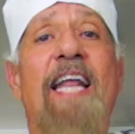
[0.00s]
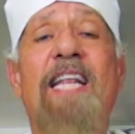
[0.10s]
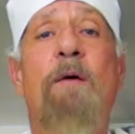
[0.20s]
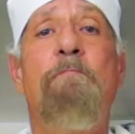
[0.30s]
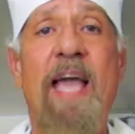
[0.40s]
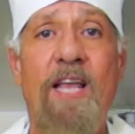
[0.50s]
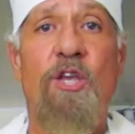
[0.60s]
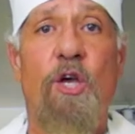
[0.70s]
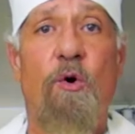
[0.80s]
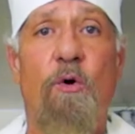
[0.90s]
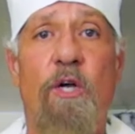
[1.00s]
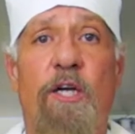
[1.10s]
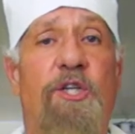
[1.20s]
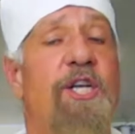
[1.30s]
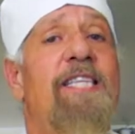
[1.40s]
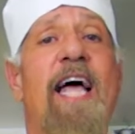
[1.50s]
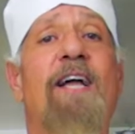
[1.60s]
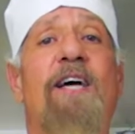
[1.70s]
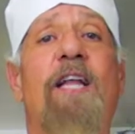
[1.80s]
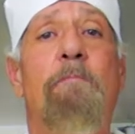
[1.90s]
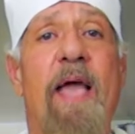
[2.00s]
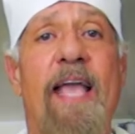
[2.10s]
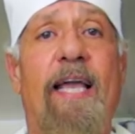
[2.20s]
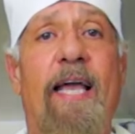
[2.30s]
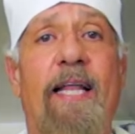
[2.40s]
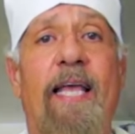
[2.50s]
on the menu, she's not going to make it,